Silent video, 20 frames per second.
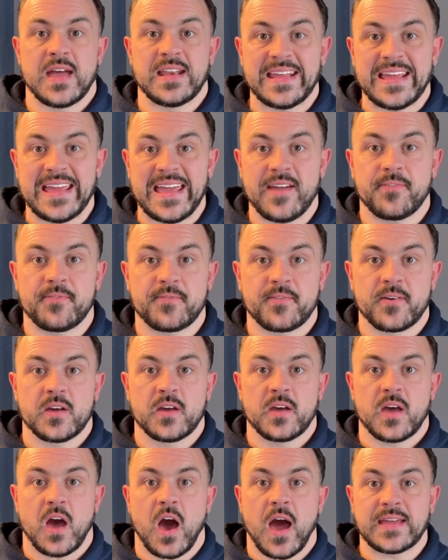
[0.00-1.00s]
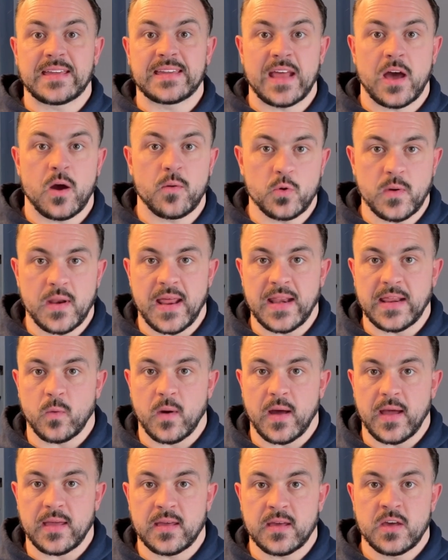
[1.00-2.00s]
And if I can help you in any
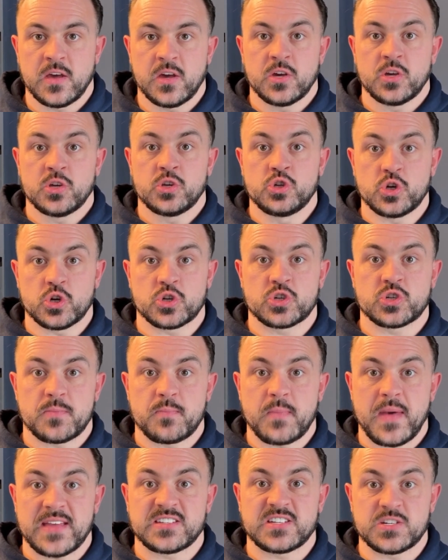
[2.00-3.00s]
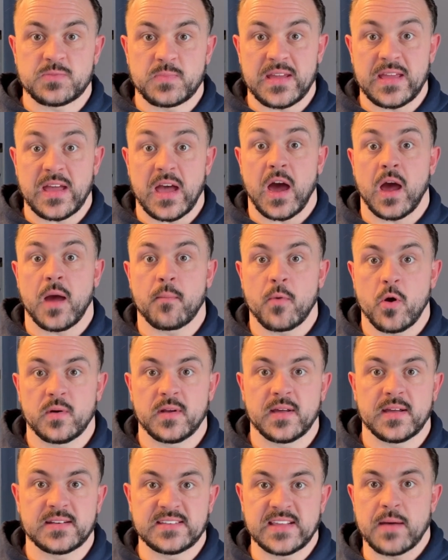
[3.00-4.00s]
way, just message me. I'm
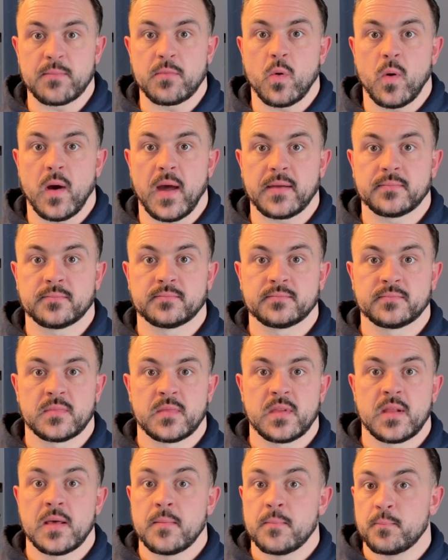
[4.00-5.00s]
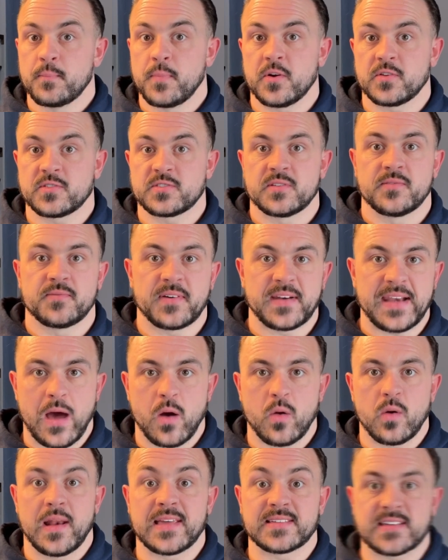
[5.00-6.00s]
only a DM away. But for
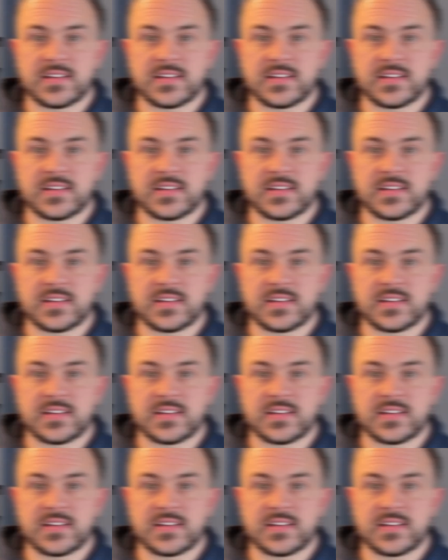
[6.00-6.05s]
now, let's